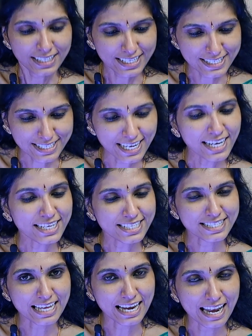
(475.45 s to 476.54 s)
Cressida
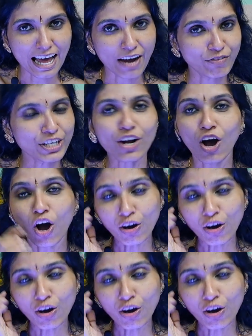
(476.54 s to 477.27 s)
is the lover